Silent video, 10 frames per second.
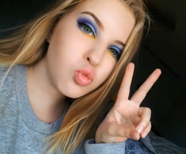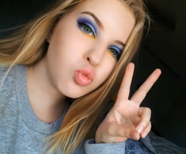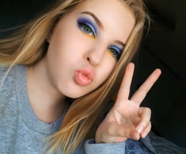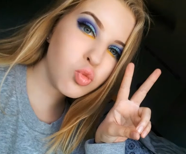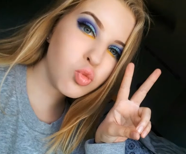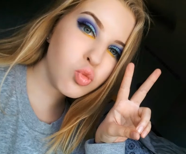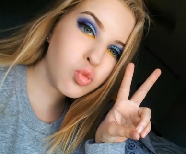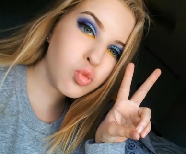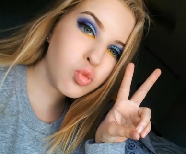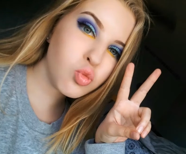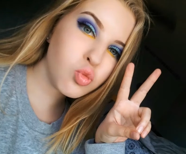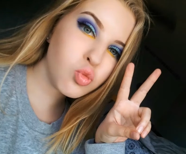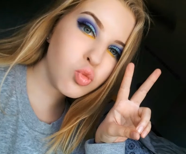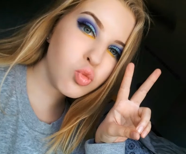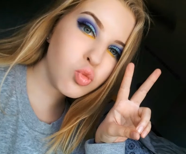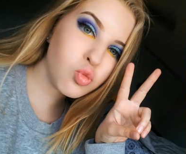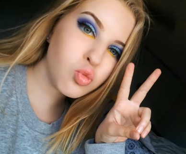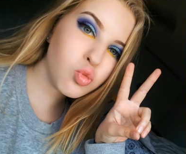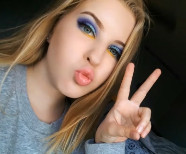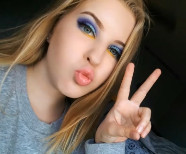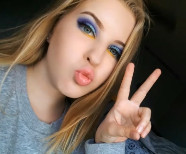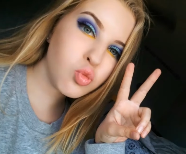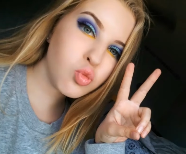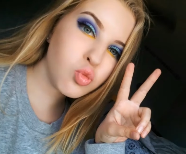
(no one is talking)